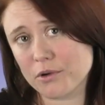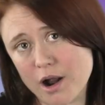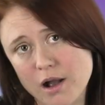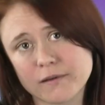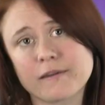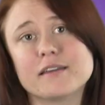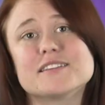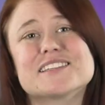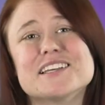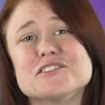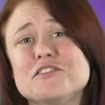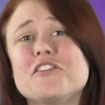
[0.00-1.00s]
wrong,
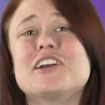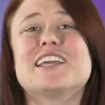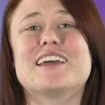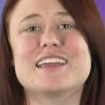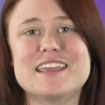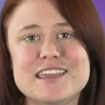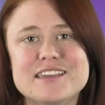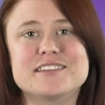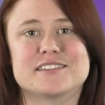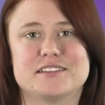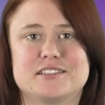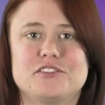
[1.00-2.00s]
schizophrenia
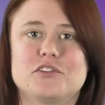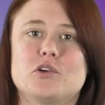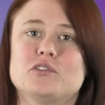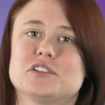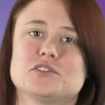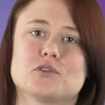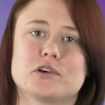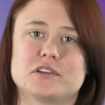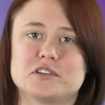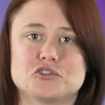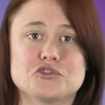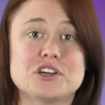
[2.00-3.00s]
is a difficult disorder
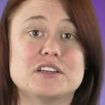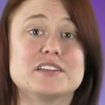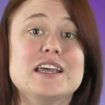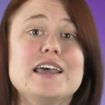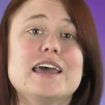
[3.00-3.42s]
to treat